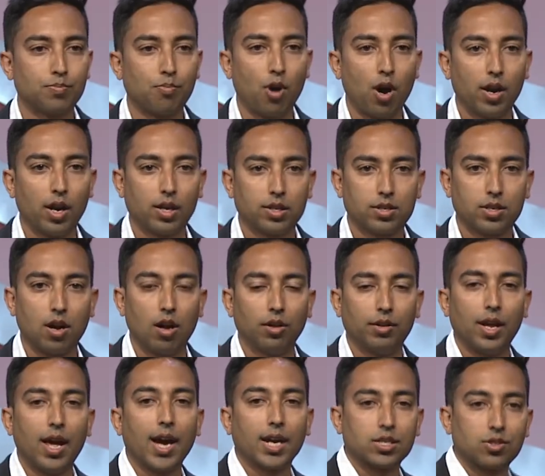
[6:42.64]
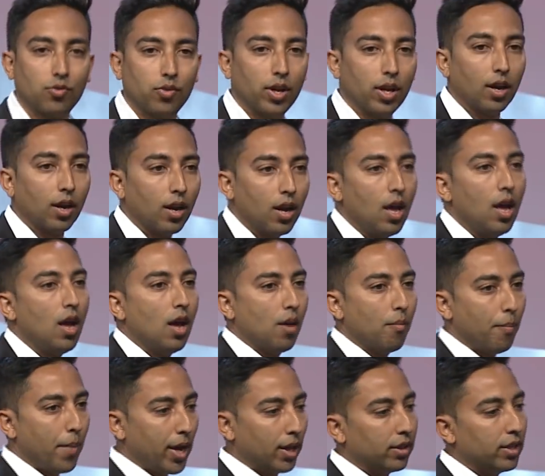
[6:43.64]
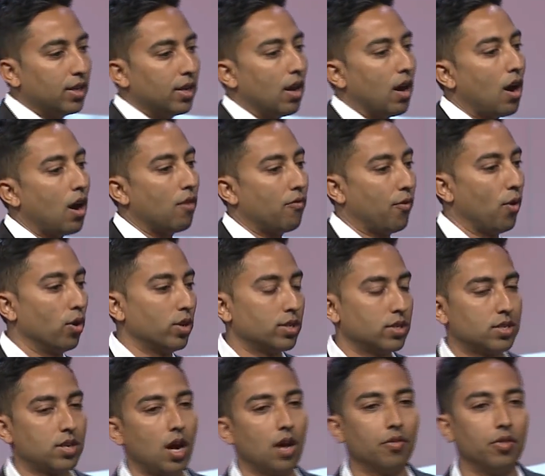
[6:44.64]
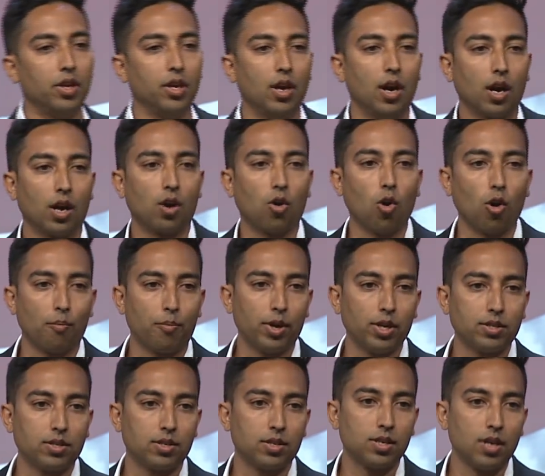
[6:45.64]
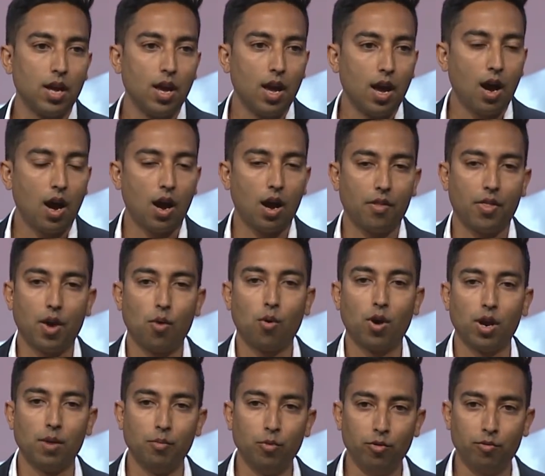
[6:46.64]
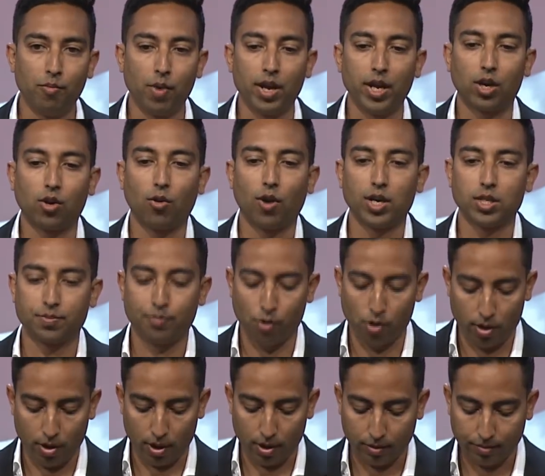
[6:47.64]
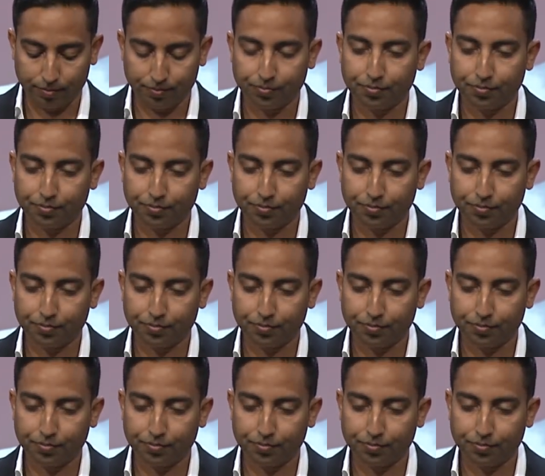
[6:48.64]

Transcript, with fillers: product. It's called Xvia, mainly focused on the corporates that want to move money cross-border.